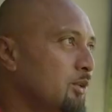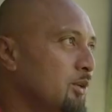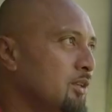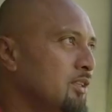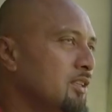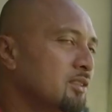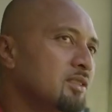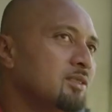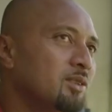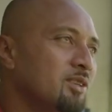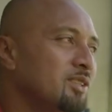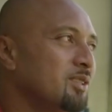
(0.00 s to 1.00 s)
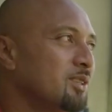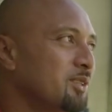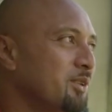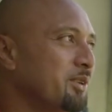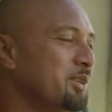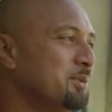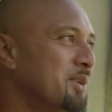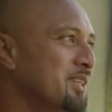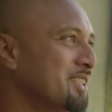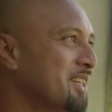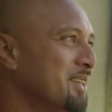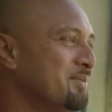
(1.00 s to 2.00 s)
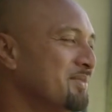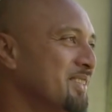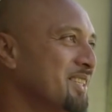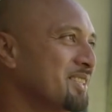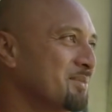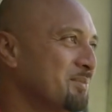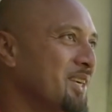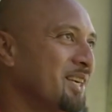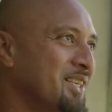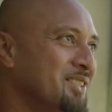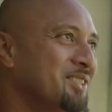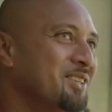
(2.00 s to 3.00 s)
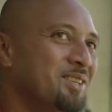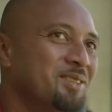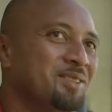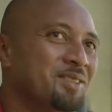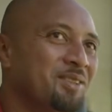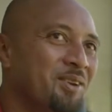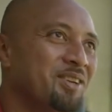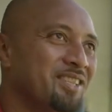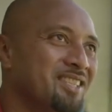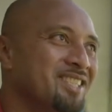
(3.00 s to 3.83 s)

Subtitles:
30, I think 30 or 31, I'm not, but I know it was 30.